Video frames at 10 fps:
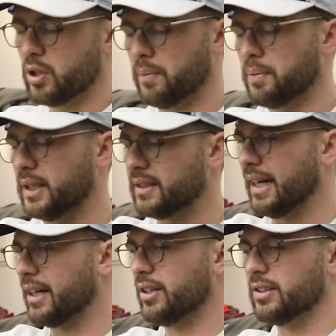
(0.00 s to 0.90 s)
companies
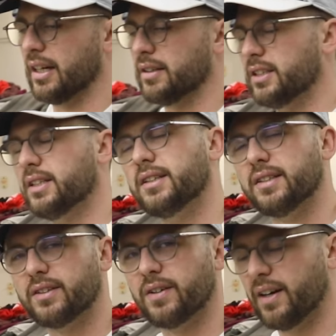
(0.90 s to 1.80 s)
like us, like
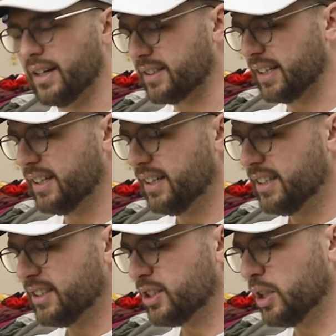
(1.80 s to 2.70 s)
Jesus Christ, like
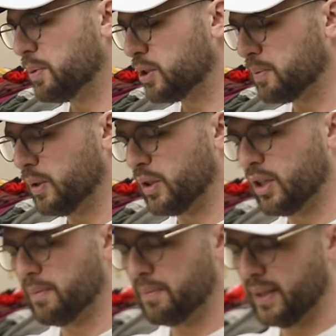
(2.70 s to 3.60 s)
super small
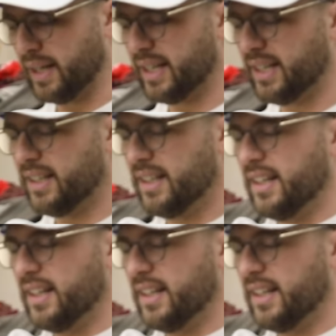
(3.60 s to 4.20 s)
company,